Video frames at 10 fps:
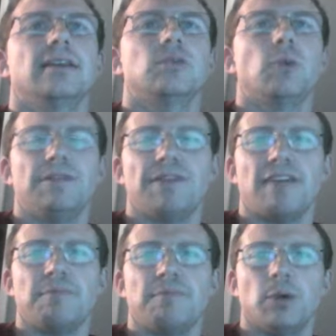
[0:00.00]

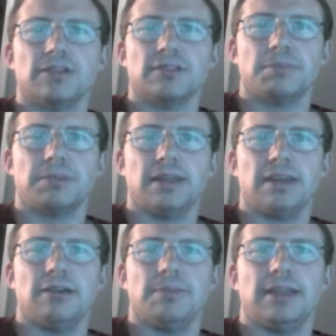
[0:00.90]
25 points or something you
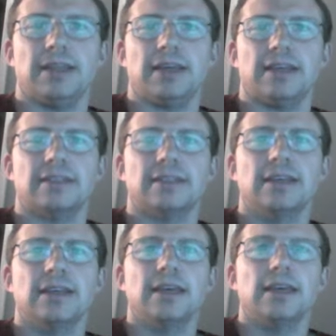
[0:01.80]
know what i mean like it's
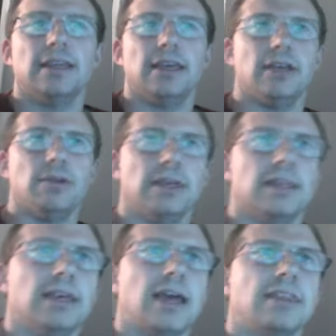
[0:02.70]
but you know like
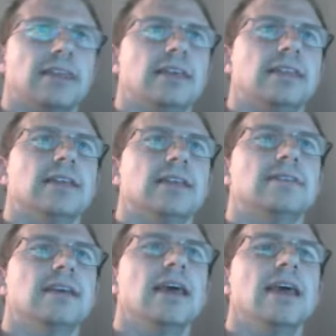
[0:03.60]
like i think
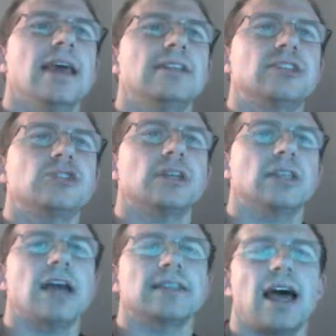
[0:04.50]
it's it's interesting
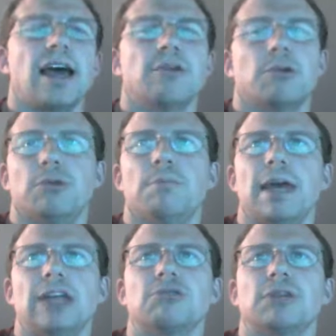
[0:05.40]
lines i agree with you
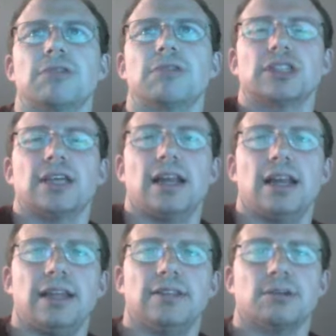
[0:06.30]
major regression
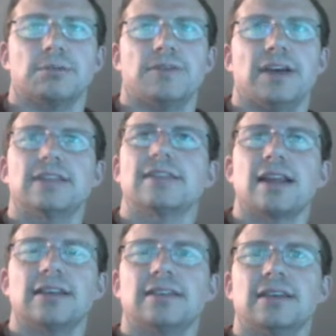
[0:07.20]
candidate in terms of like
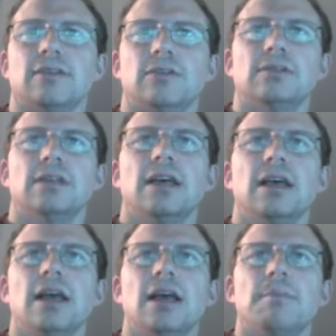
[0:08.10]
tennis skills
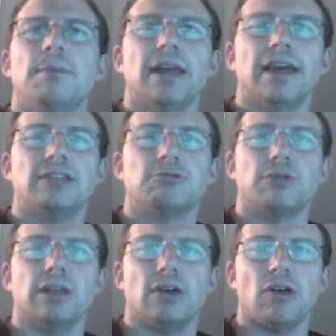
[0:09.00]
but mm-hmm. like it's
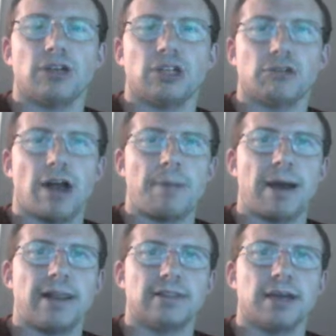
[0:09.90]
really hard to drop out
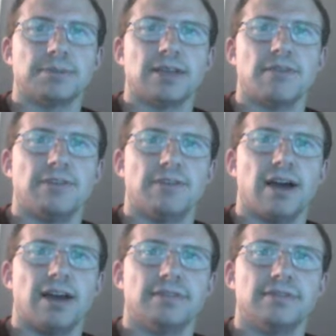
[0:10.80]
of the top
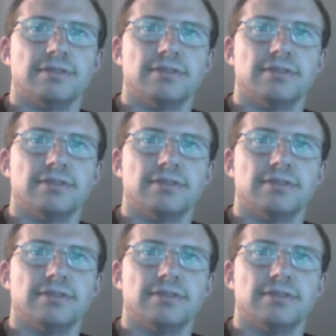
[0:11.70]
75